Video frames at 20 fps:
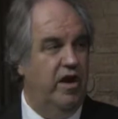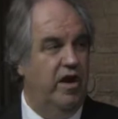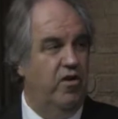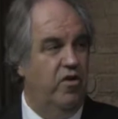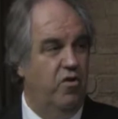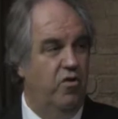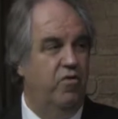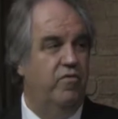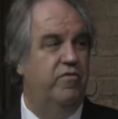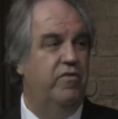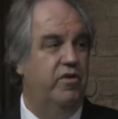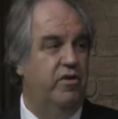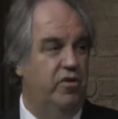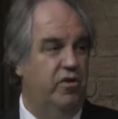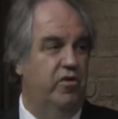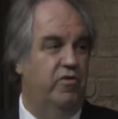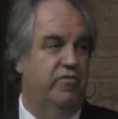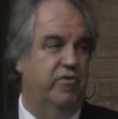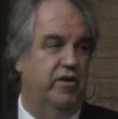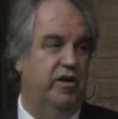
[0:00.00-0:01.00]
and over and
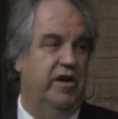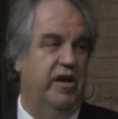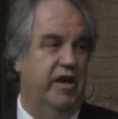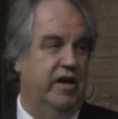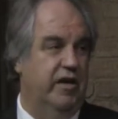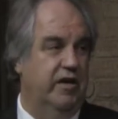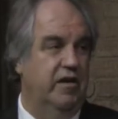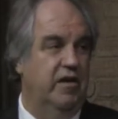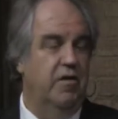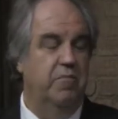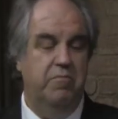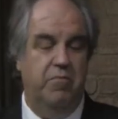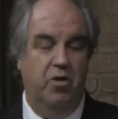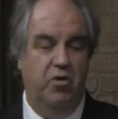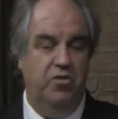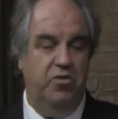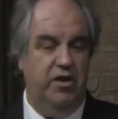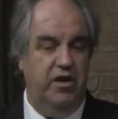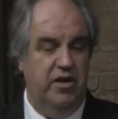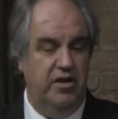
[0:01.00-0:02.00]
over again,
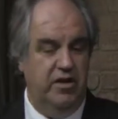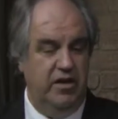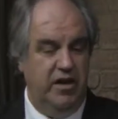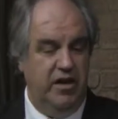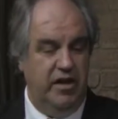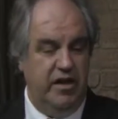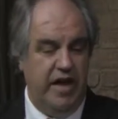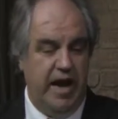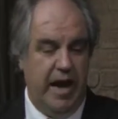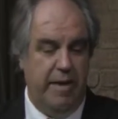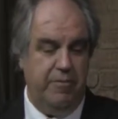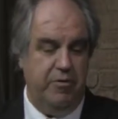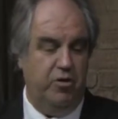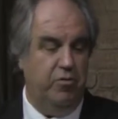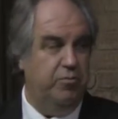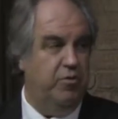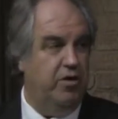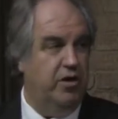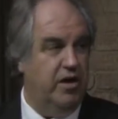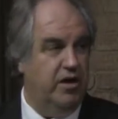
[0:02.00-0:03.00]
both in the capital
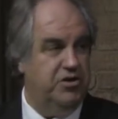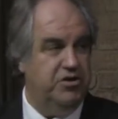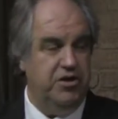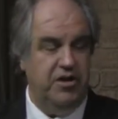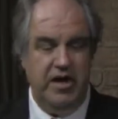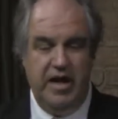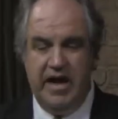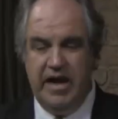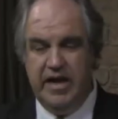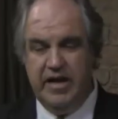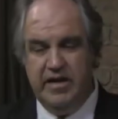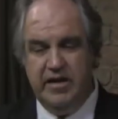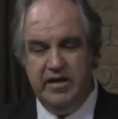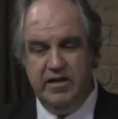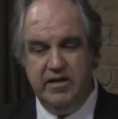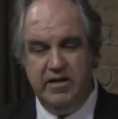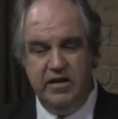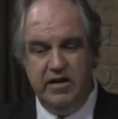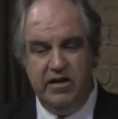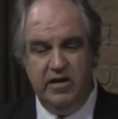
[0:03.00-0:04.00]
production and
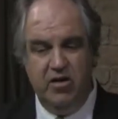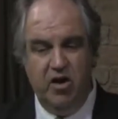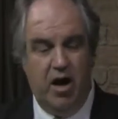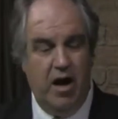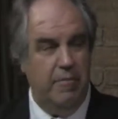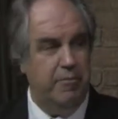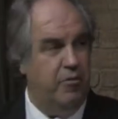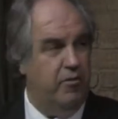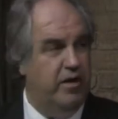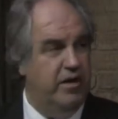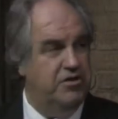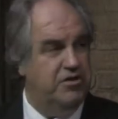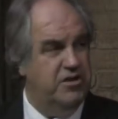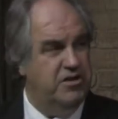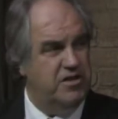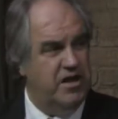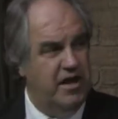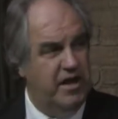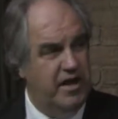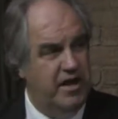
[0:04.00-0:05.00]
in the
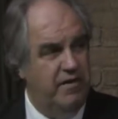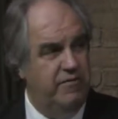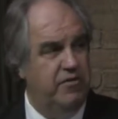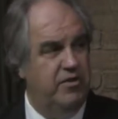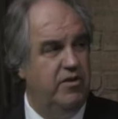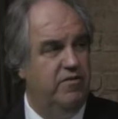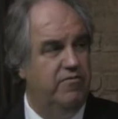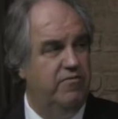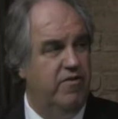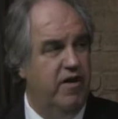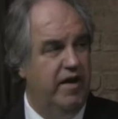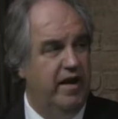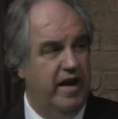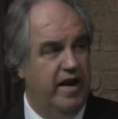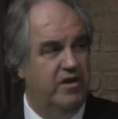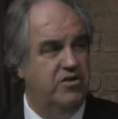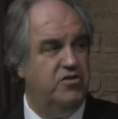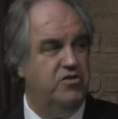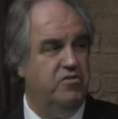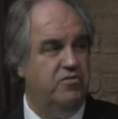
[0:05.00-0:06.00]
operations, and even the
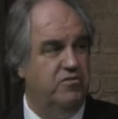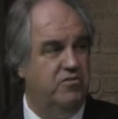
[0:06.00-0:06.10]
financial